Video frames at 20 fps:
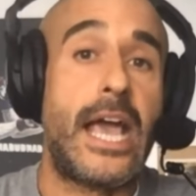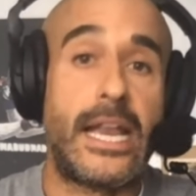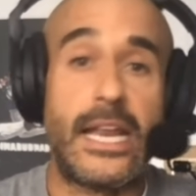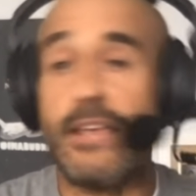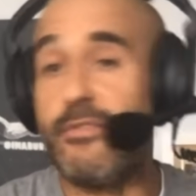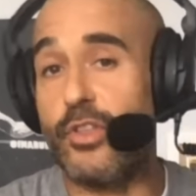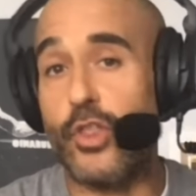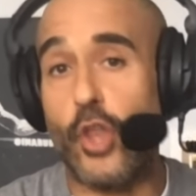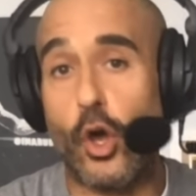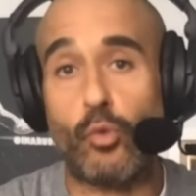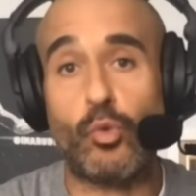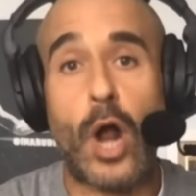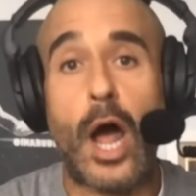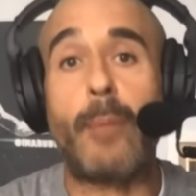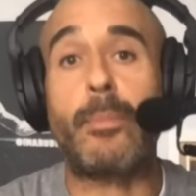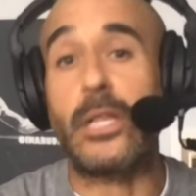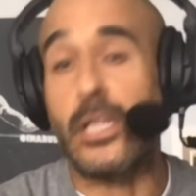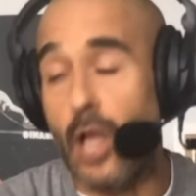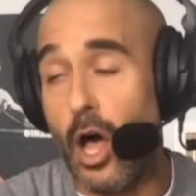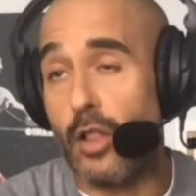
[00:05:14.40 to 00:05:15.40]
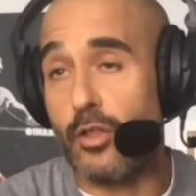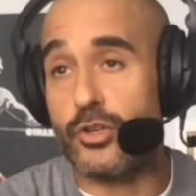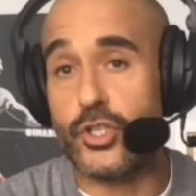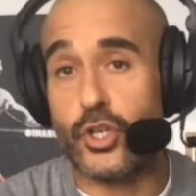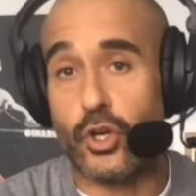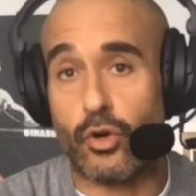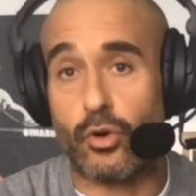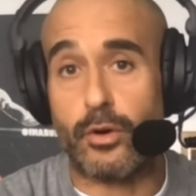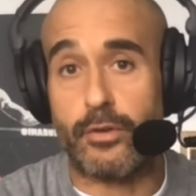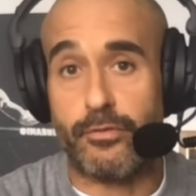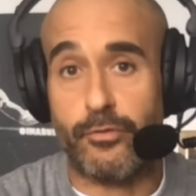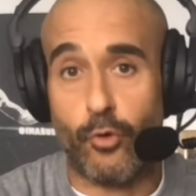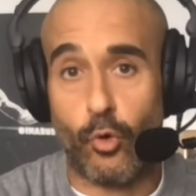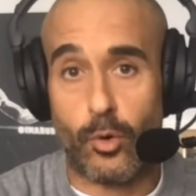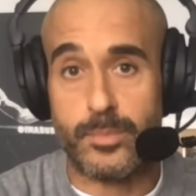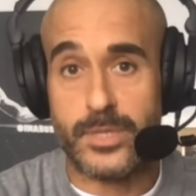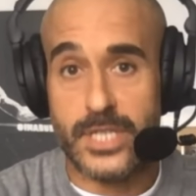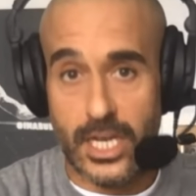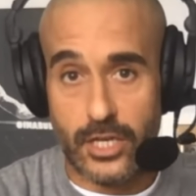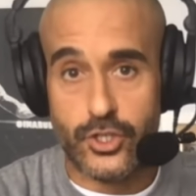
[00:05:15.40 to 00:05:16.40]
And even though Robbie Lawler's current
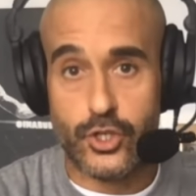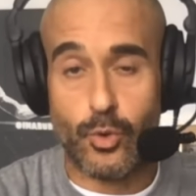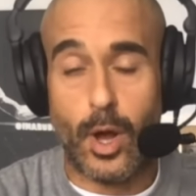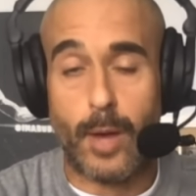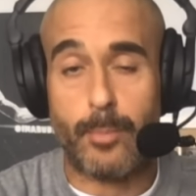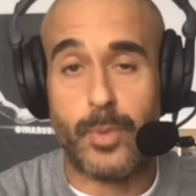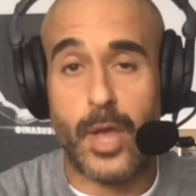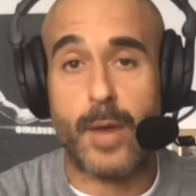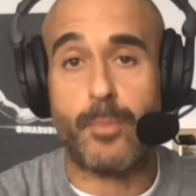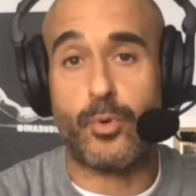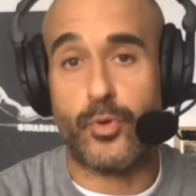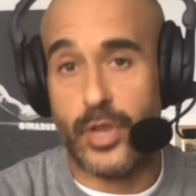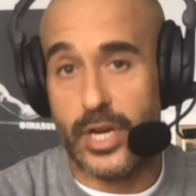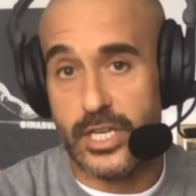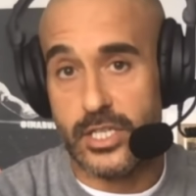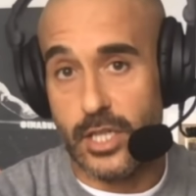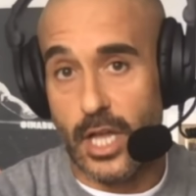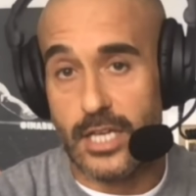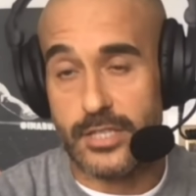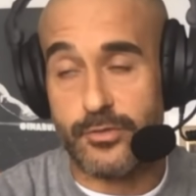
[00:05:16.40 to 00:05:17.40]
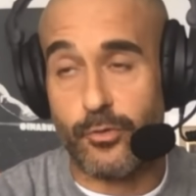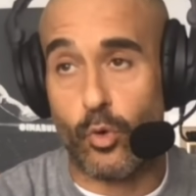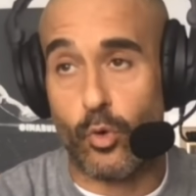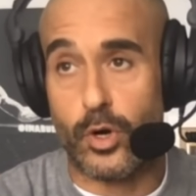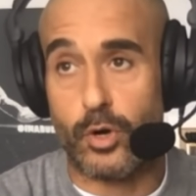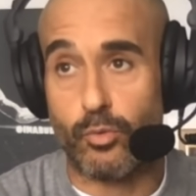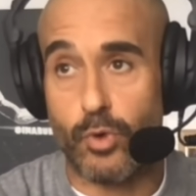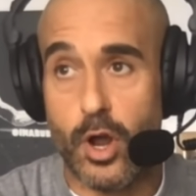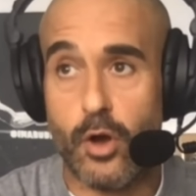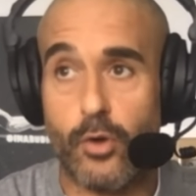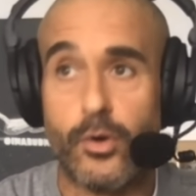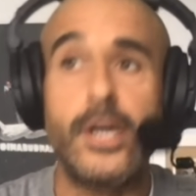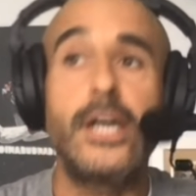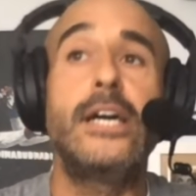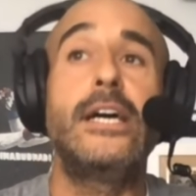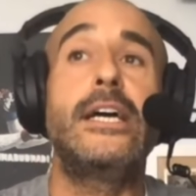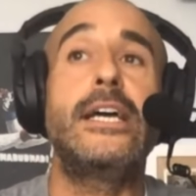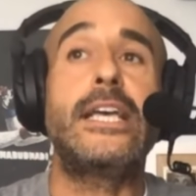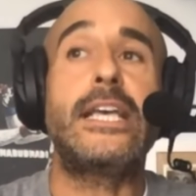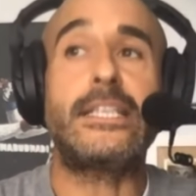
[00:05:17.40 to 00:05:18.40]
form tells you on paper that he's lost four in a row,
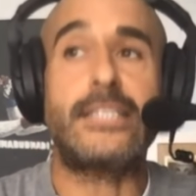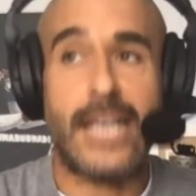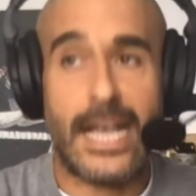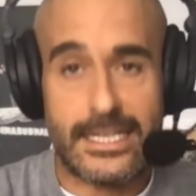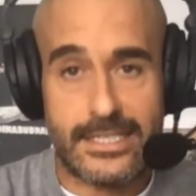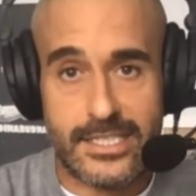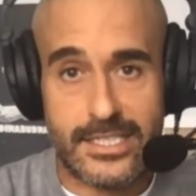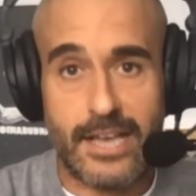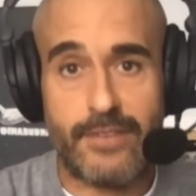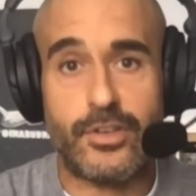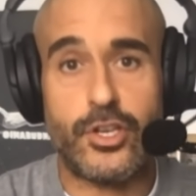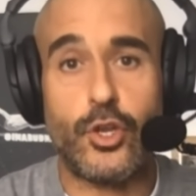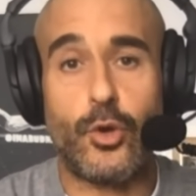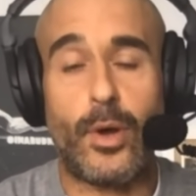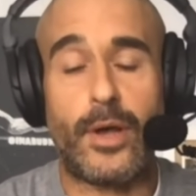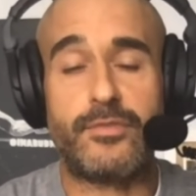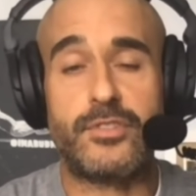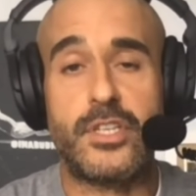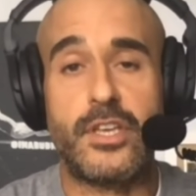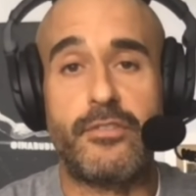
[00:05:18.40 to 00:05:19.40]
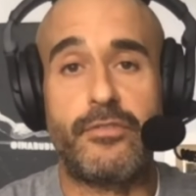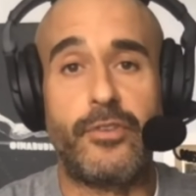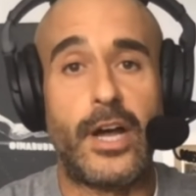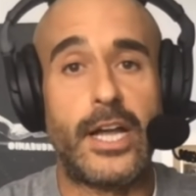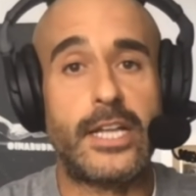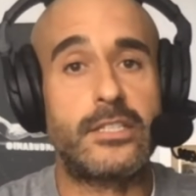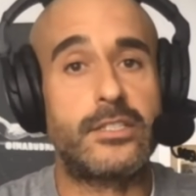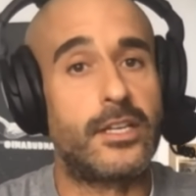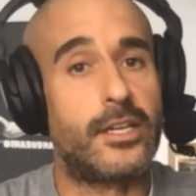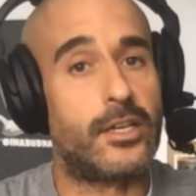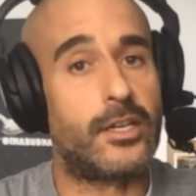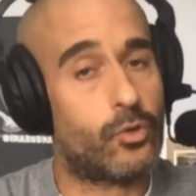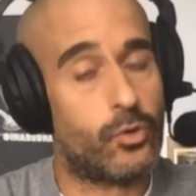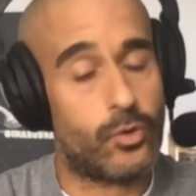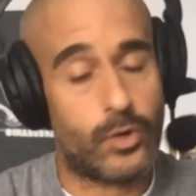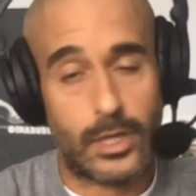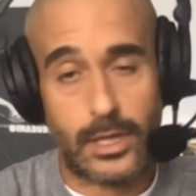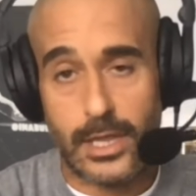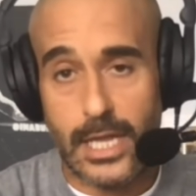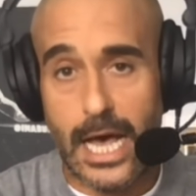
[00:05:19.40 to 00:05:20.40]
he's had seven UFC fights and
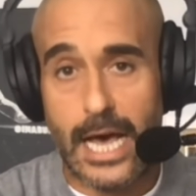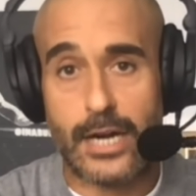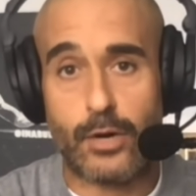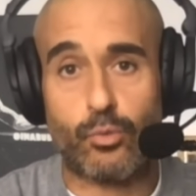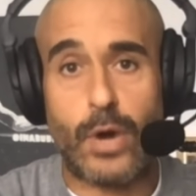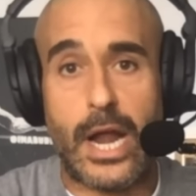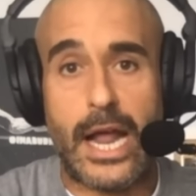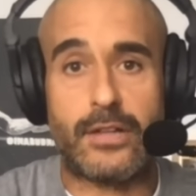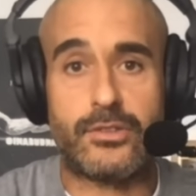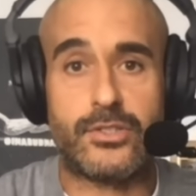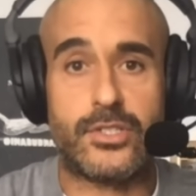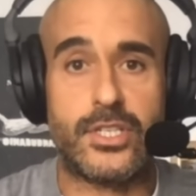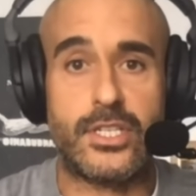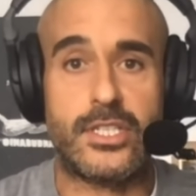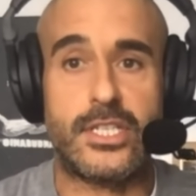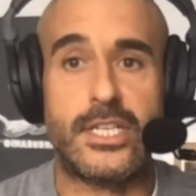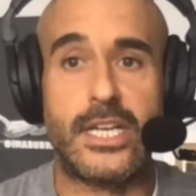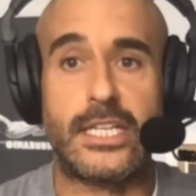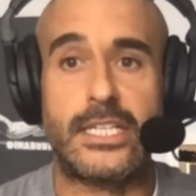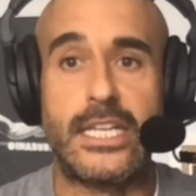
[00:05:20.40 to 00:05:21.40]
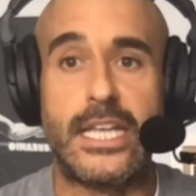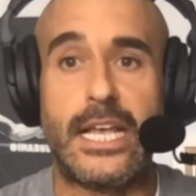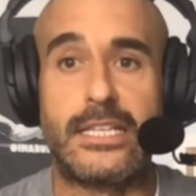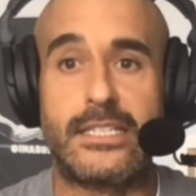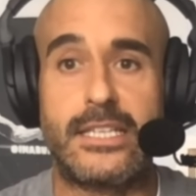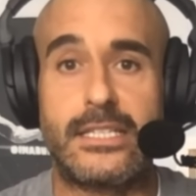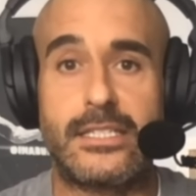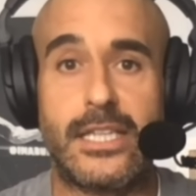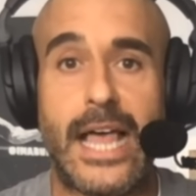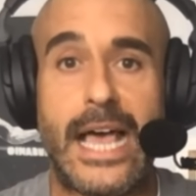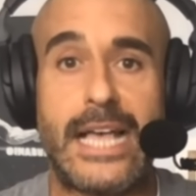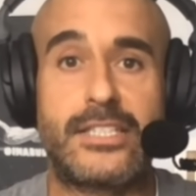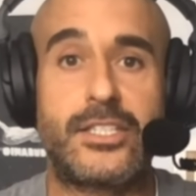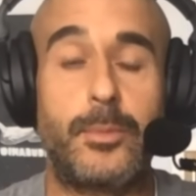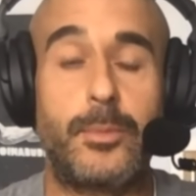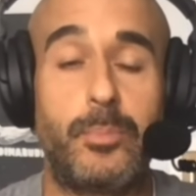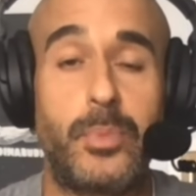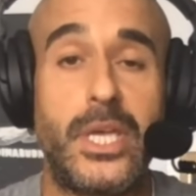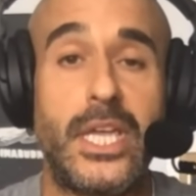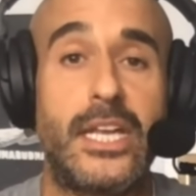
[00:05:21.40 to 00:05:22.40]
accrued a lot of rounds since Nick Diaz has last
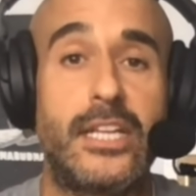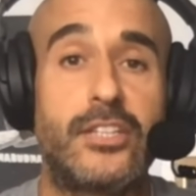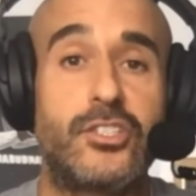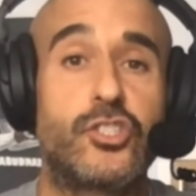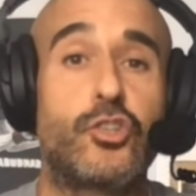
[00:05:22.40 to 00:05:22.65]
competed.